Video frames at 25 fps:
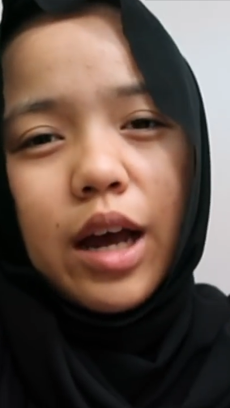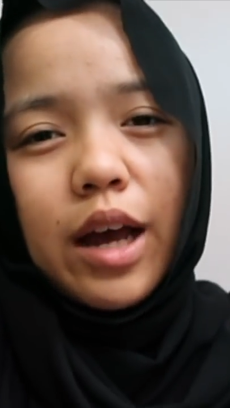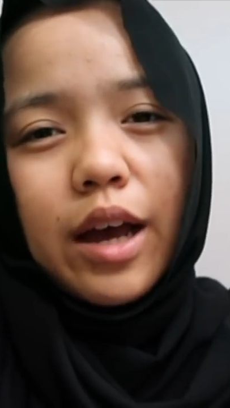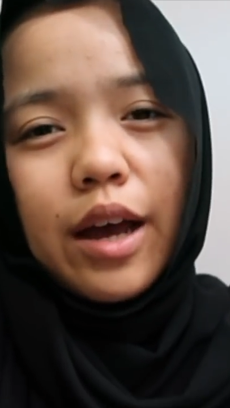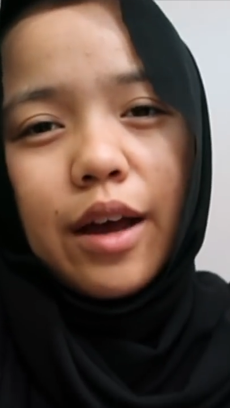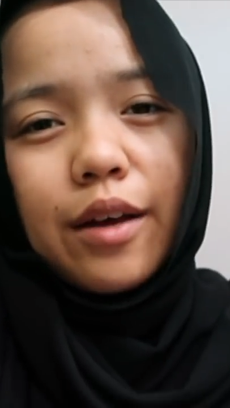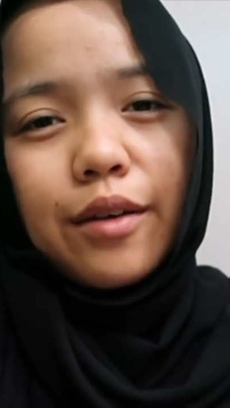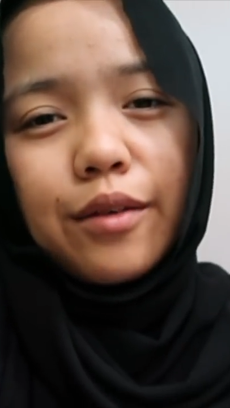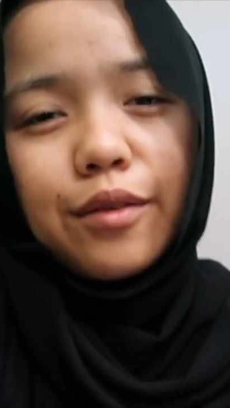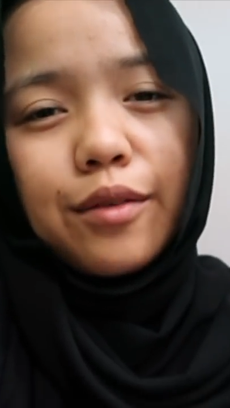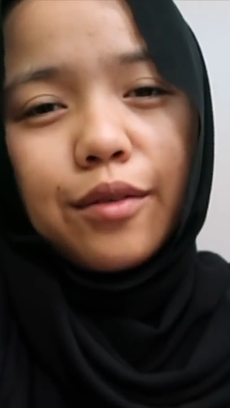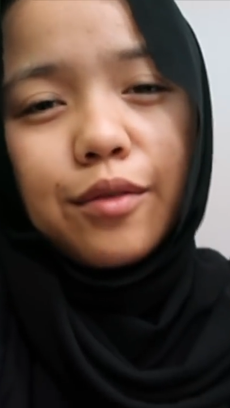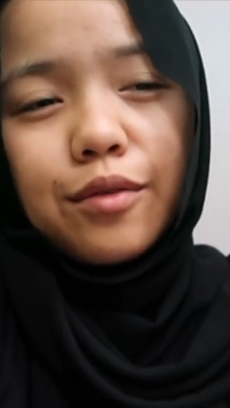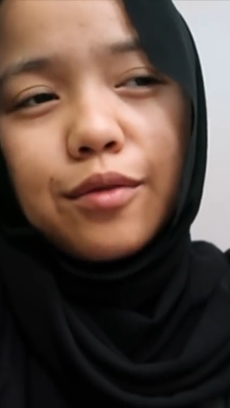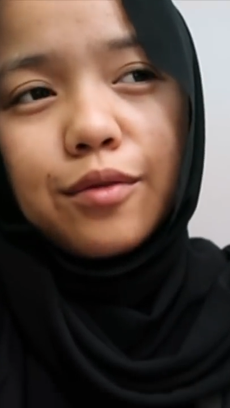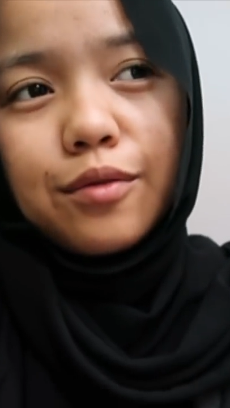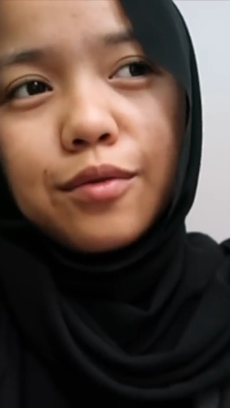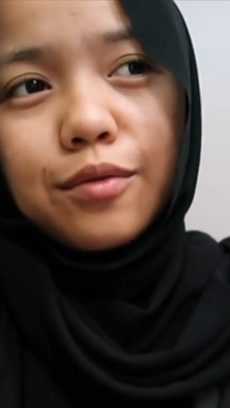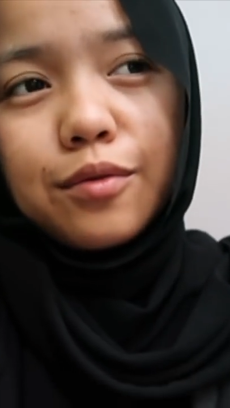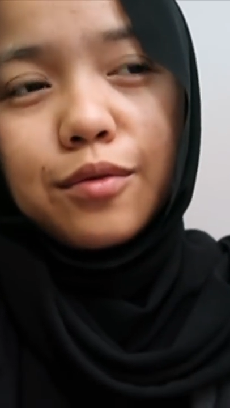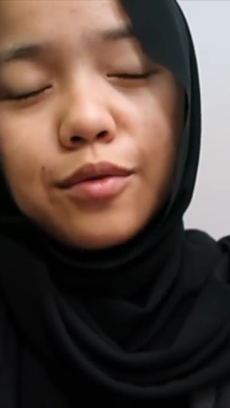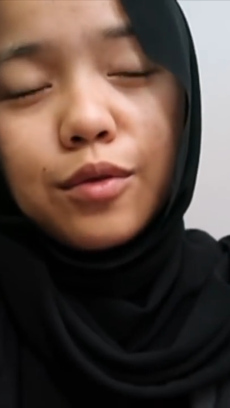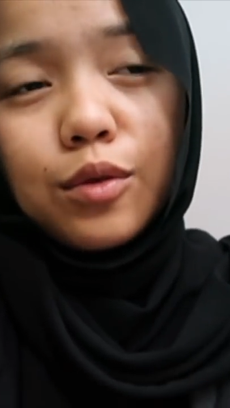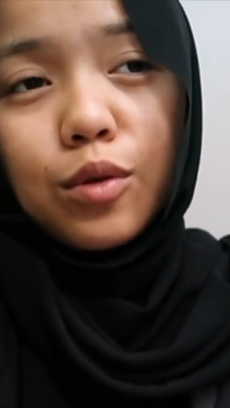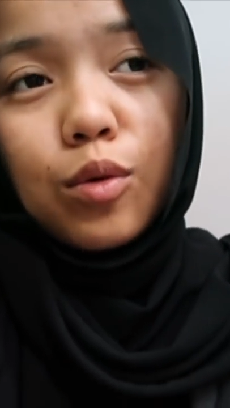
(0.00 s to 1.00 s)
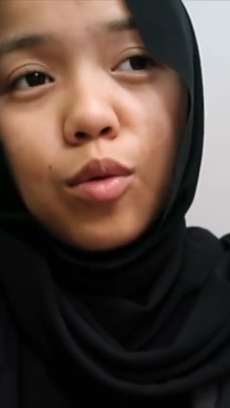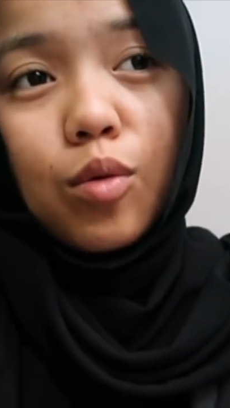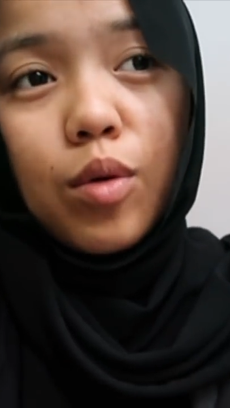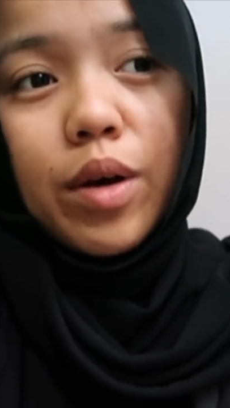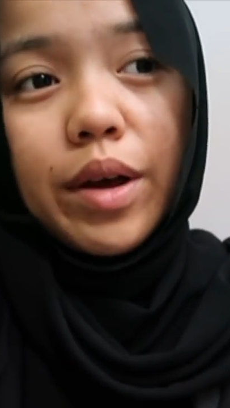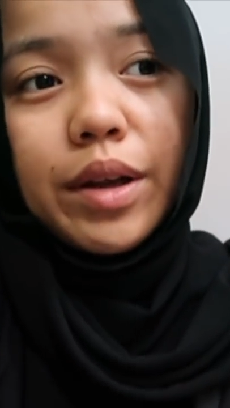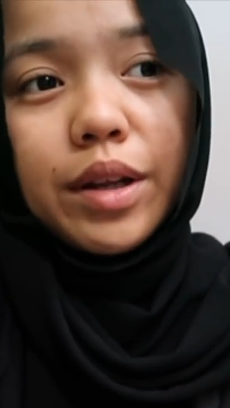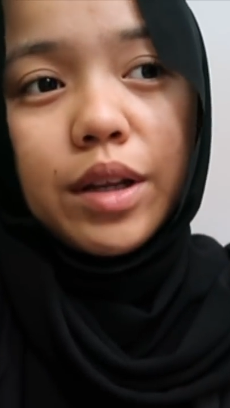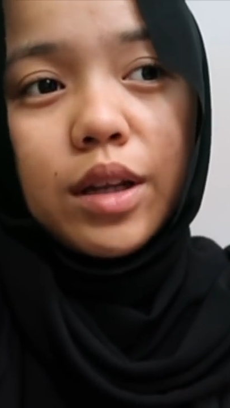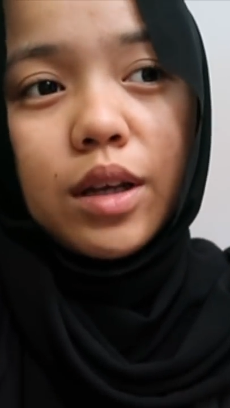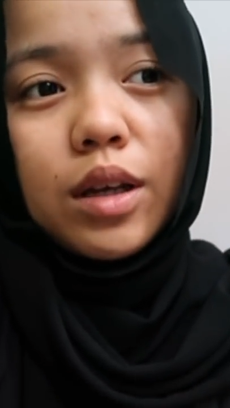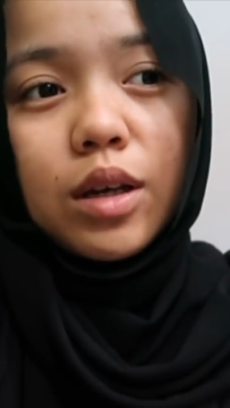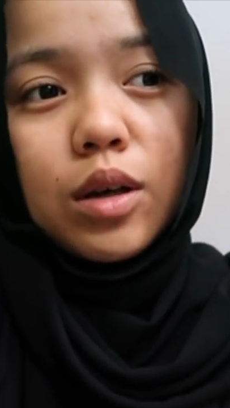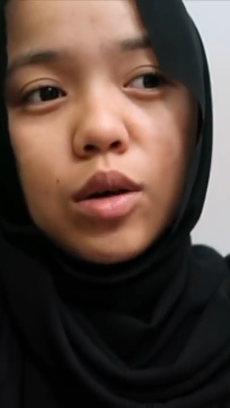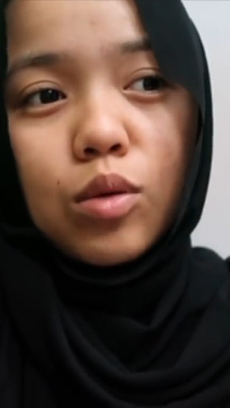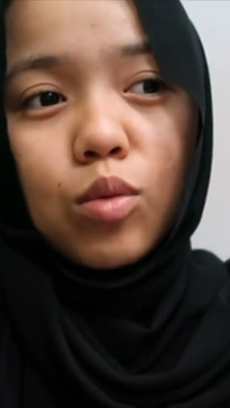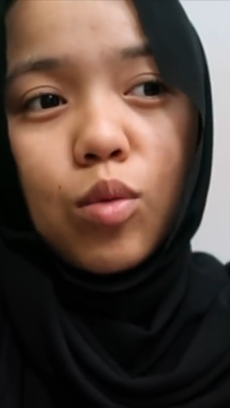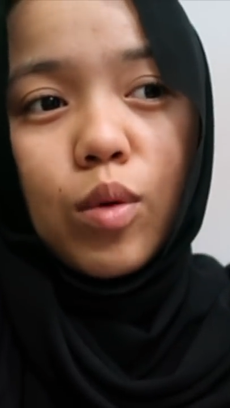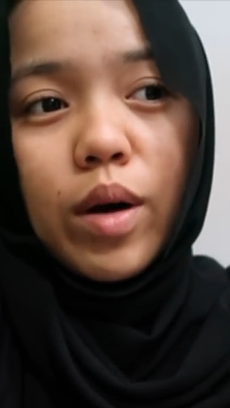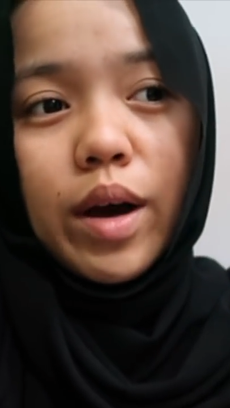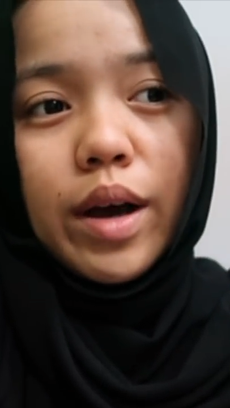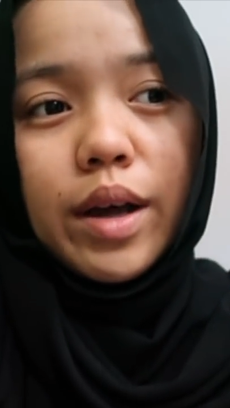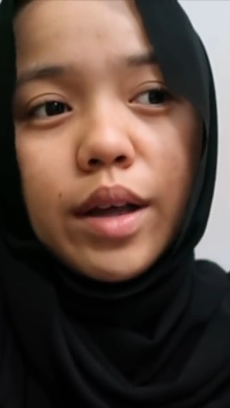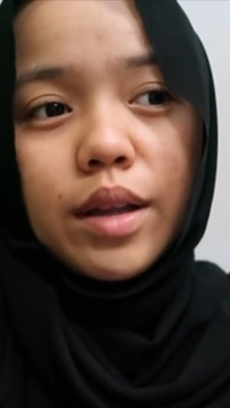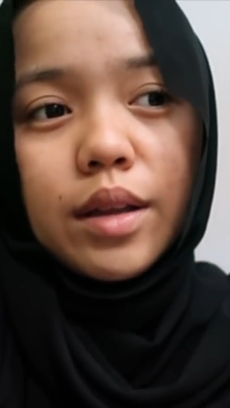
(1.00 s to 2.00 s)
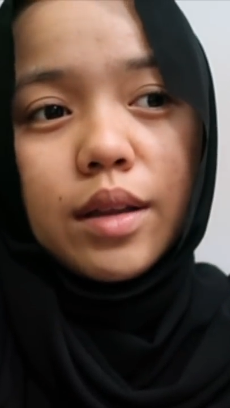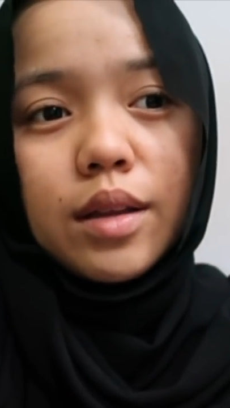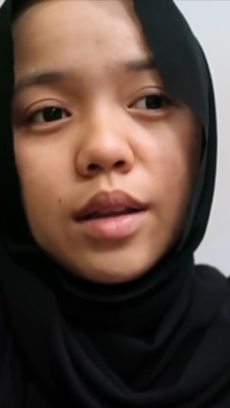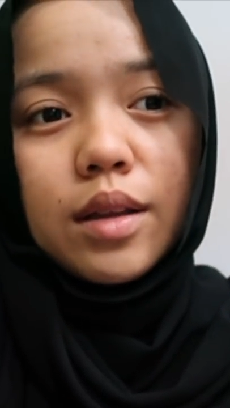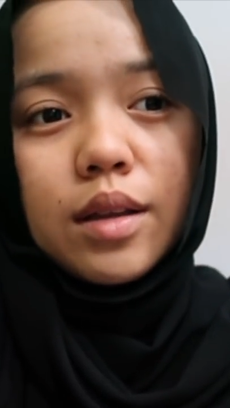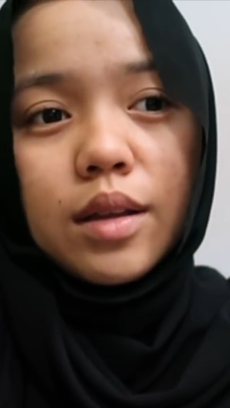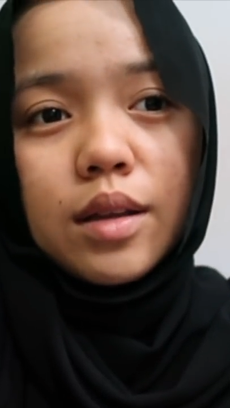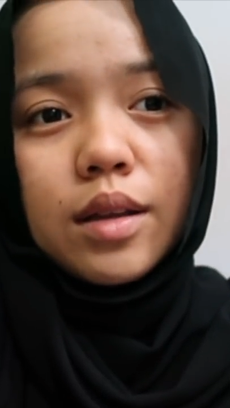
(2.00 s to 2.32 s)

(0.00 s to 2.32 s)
I have no idea what